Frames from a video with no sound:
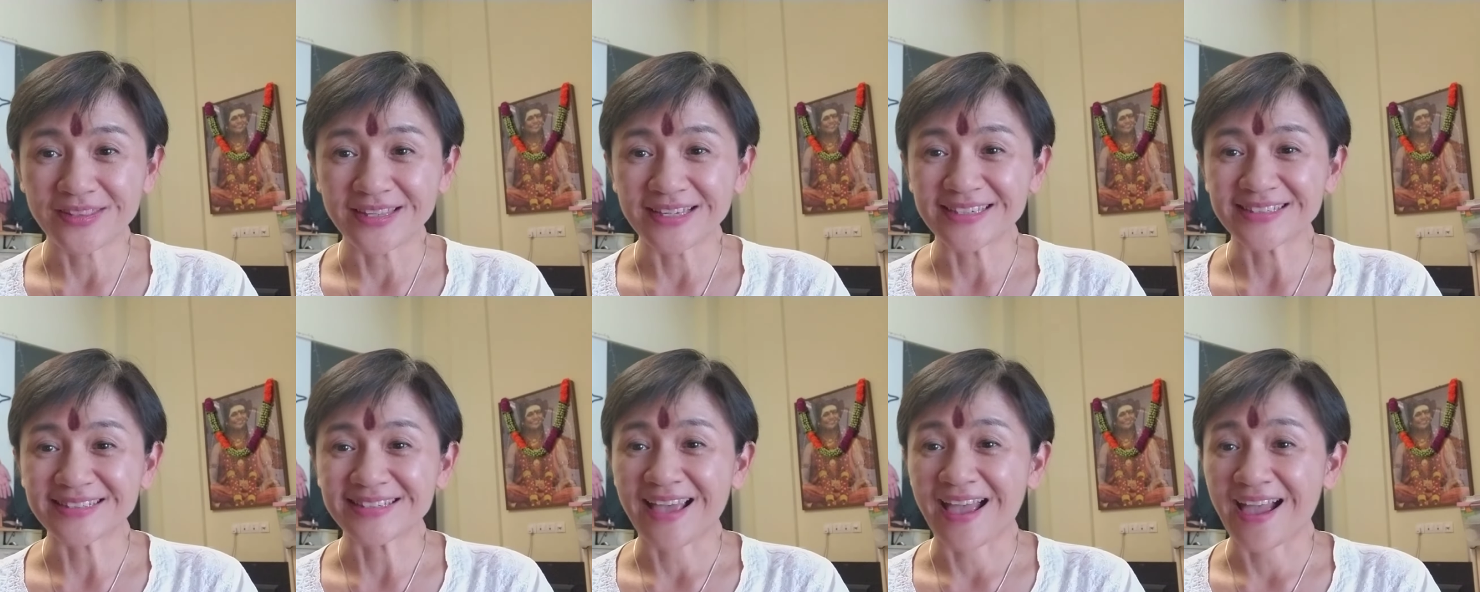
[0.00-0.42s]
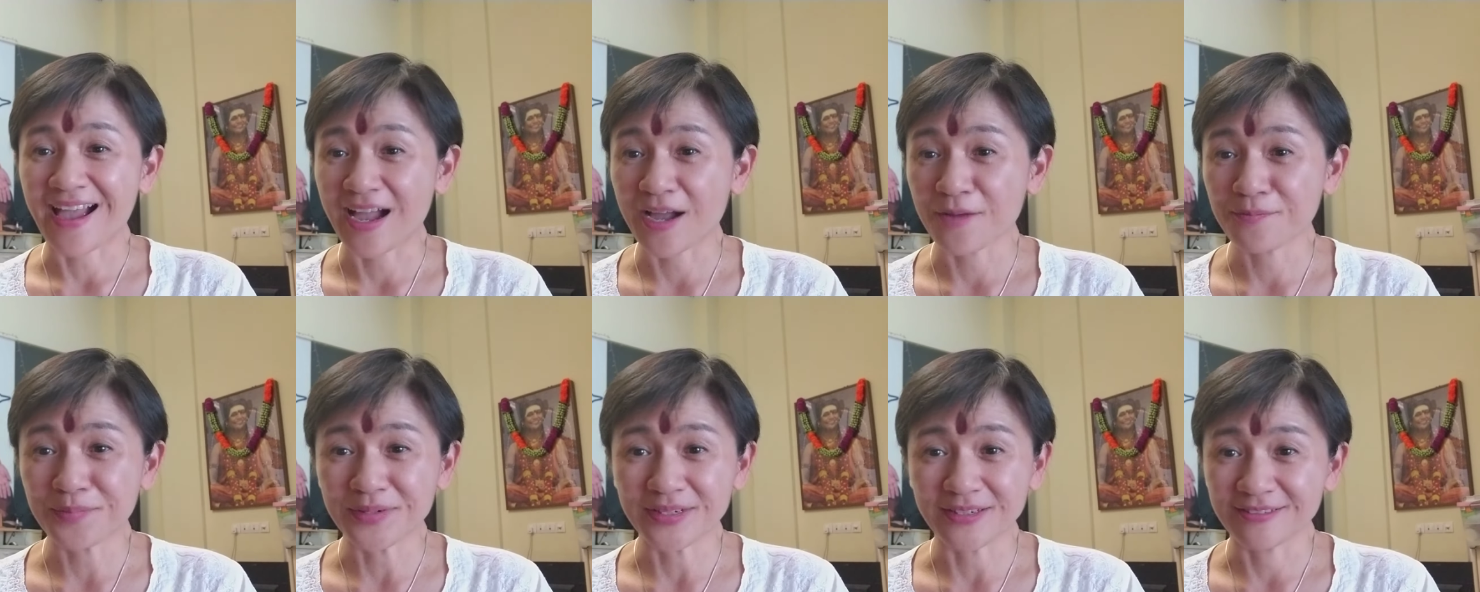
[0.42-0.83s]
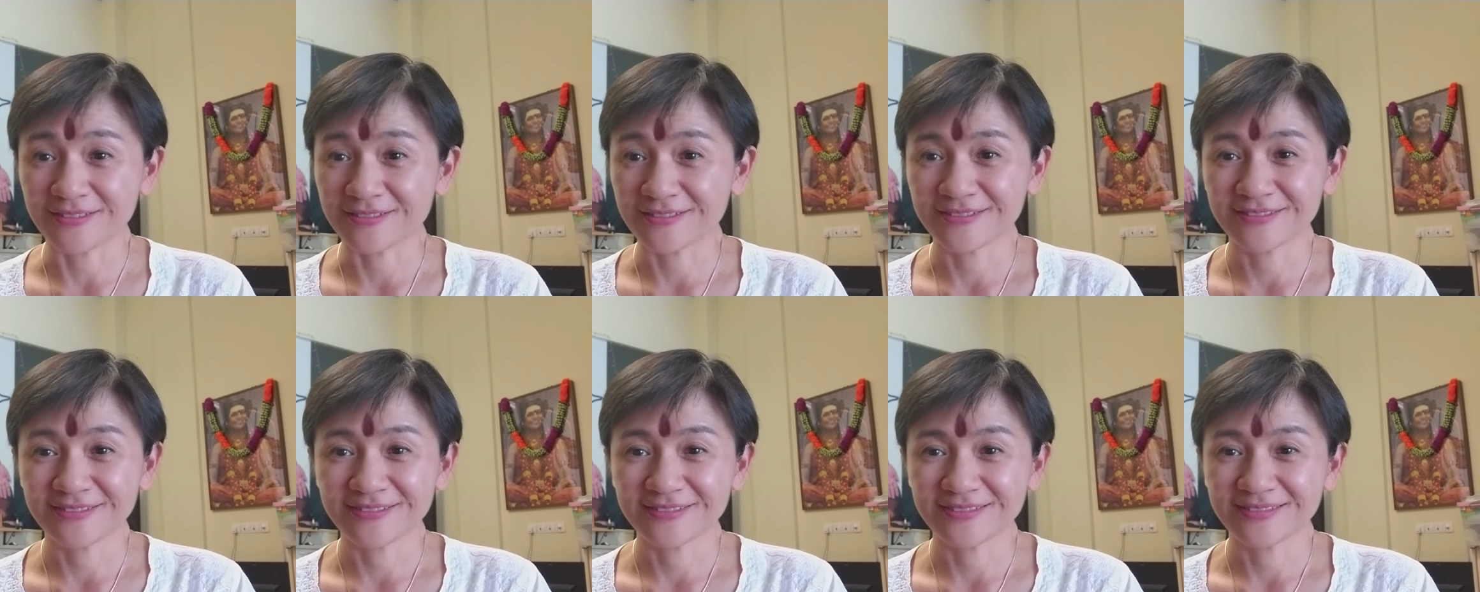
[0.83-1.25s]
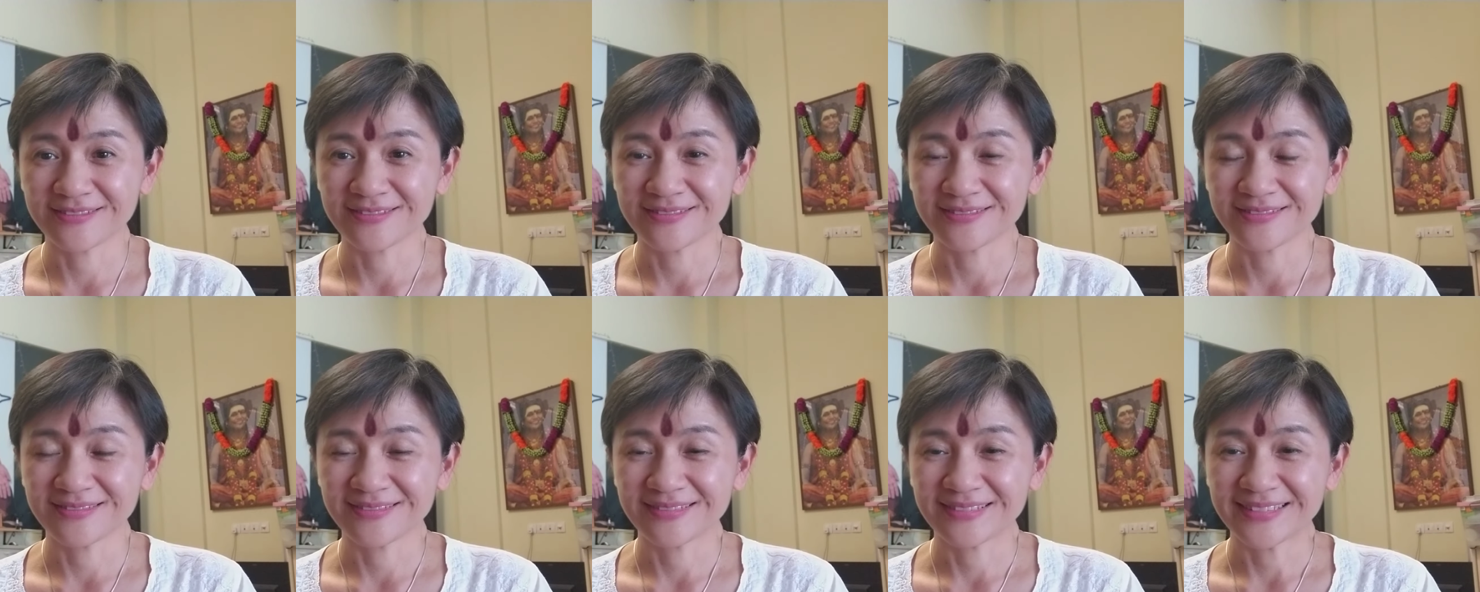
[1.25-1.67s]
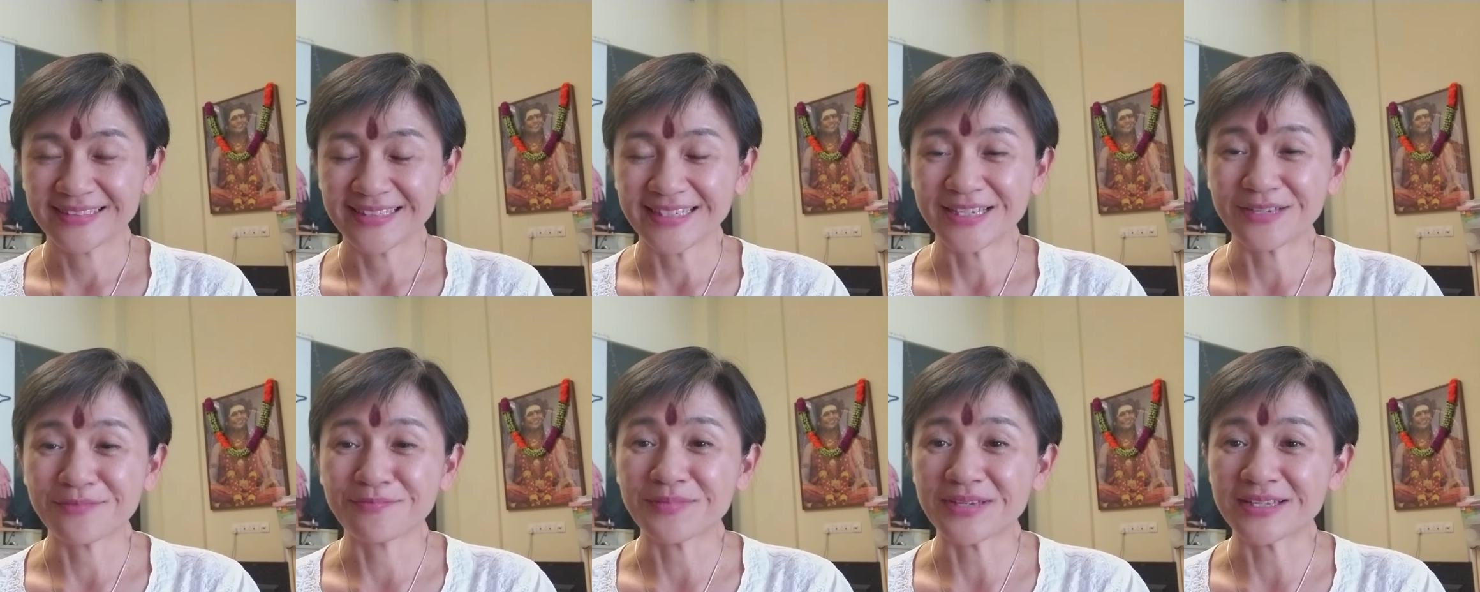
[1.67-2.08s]
things happen,
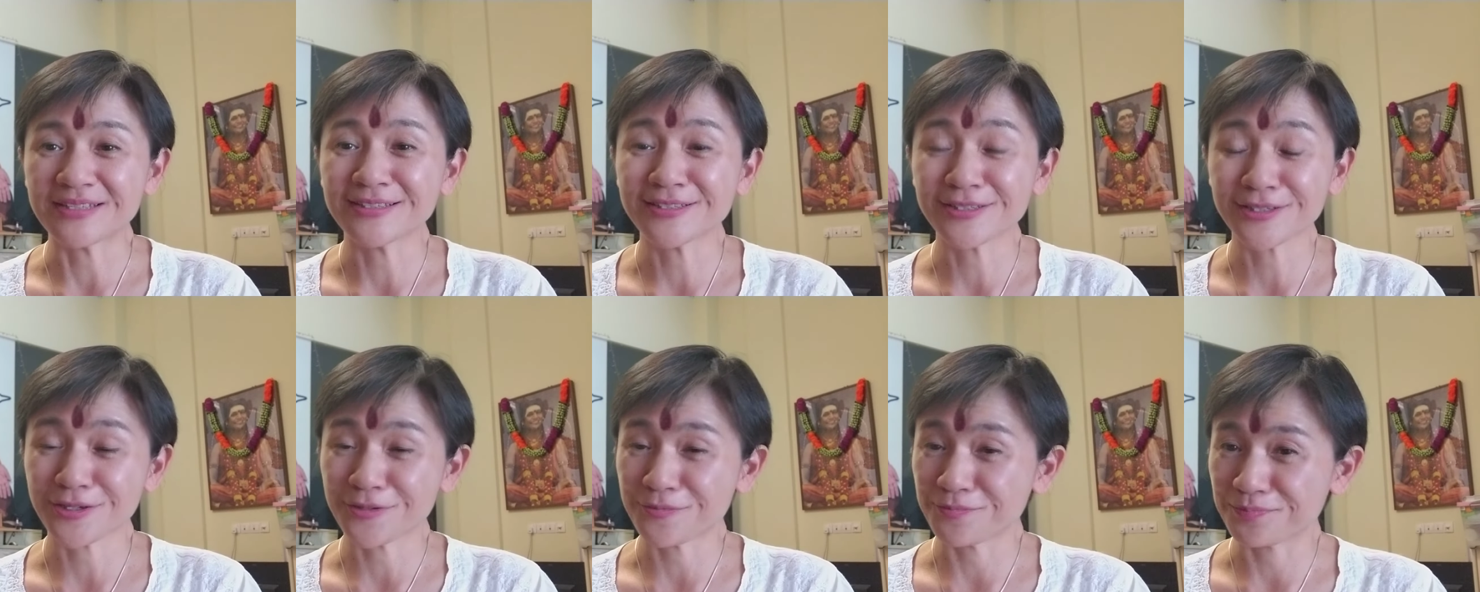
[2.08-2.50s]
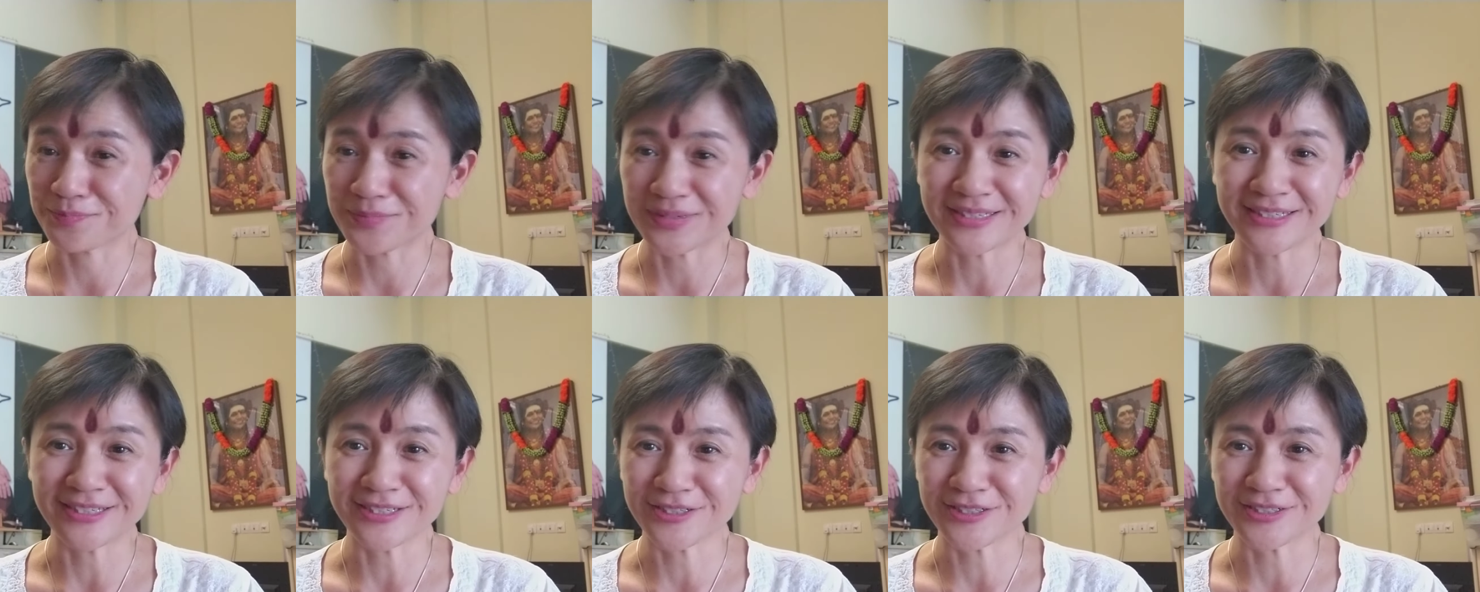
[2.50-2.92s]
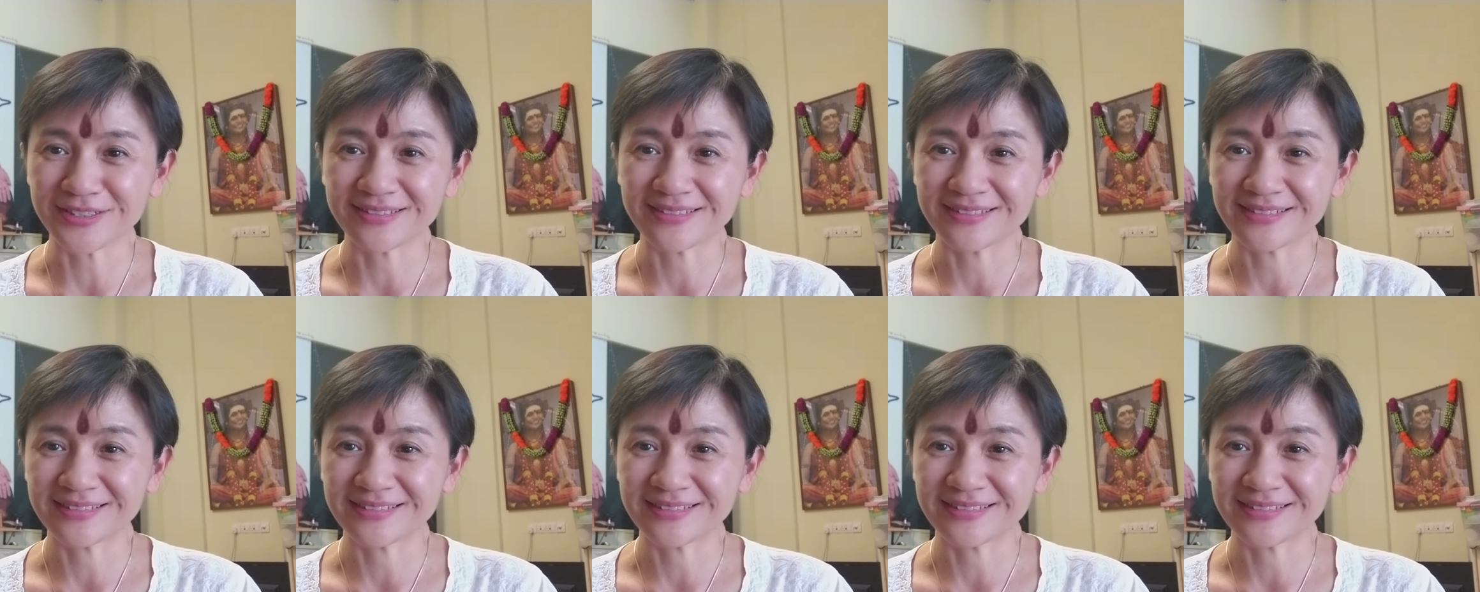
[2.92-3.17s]
it means completion.